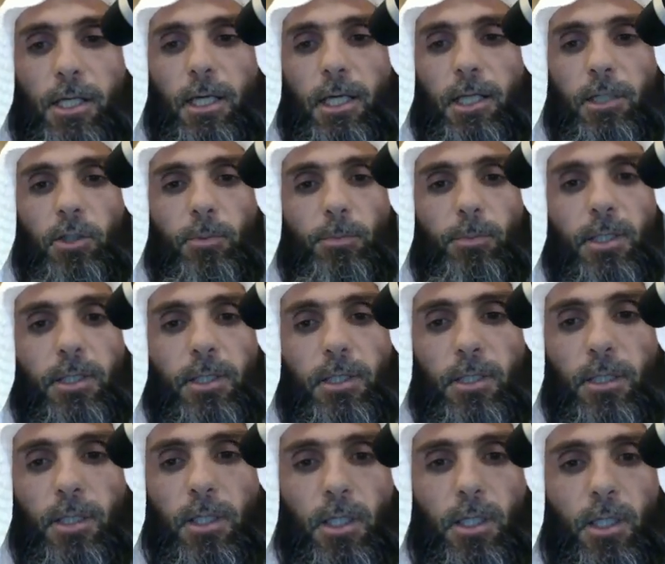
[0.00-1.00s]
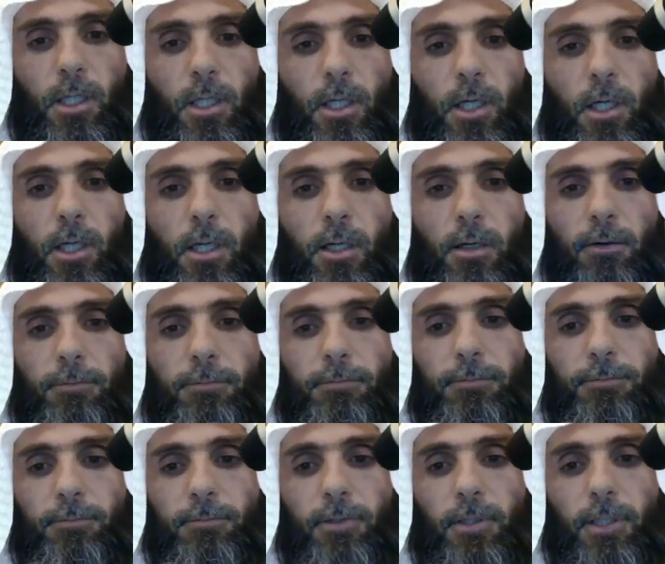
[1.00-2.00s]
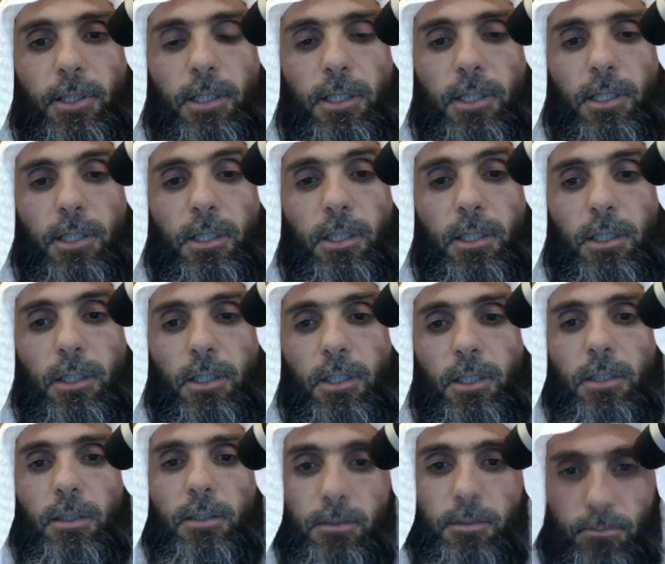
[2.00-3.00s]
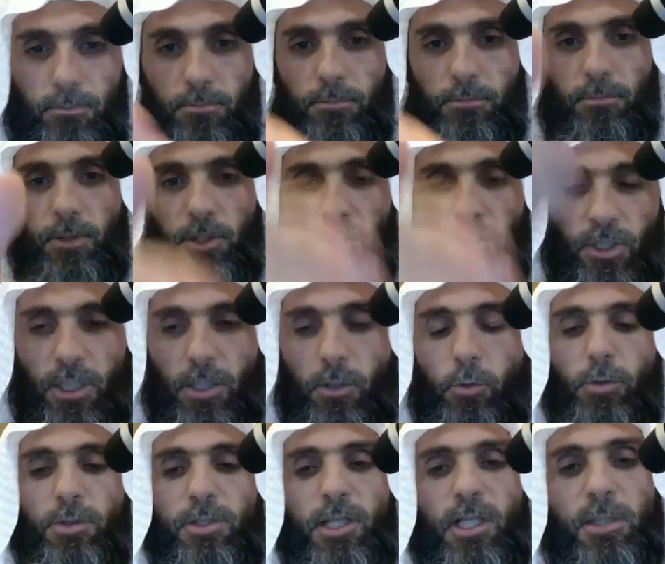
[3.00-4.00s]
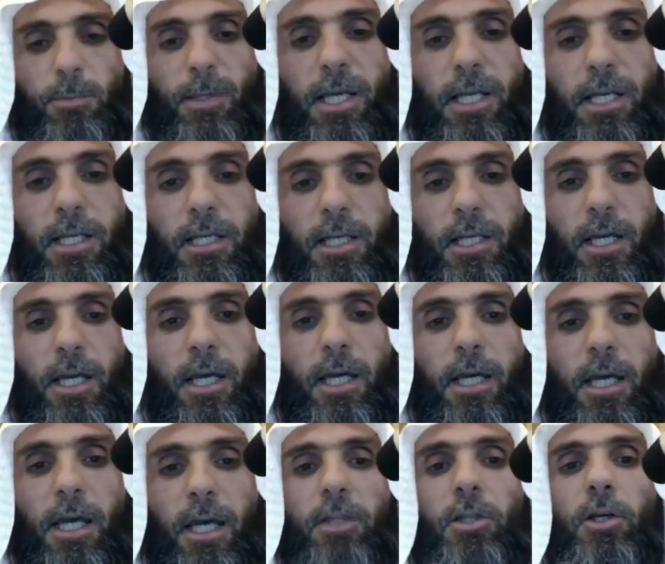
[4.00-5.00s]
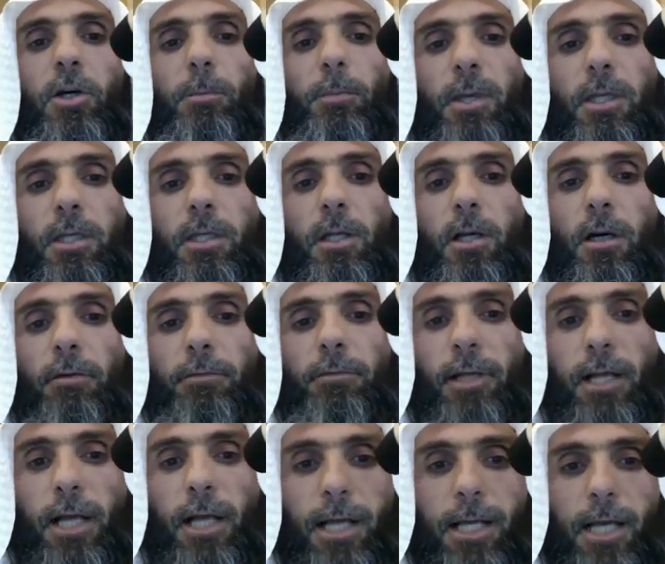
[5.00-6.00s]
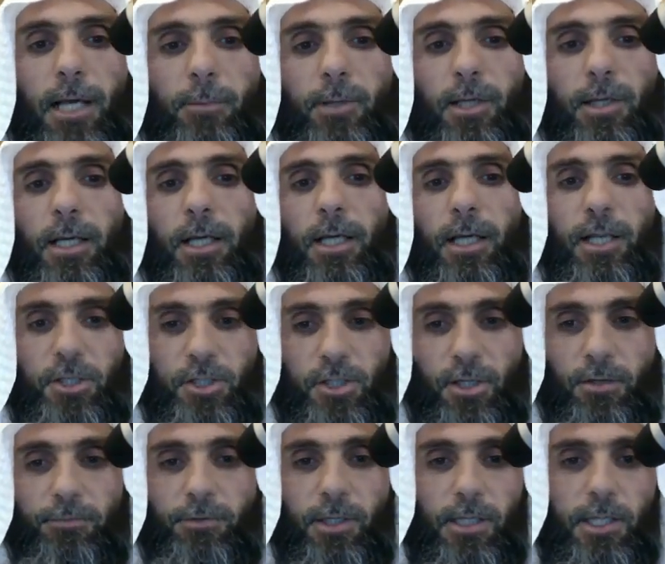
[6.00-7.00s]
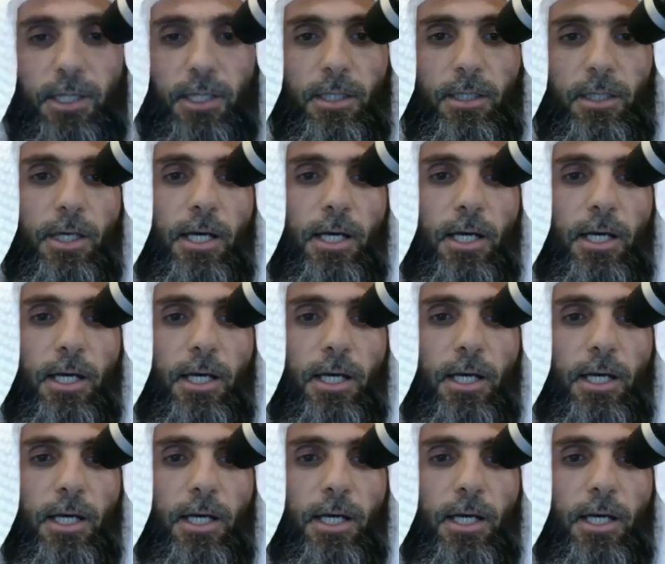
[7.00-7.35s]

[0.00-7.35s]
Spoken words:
and the opinion of the Sheikh who is explaining, and the opinion of Al-Hanabila and Al-Shafi'iyya.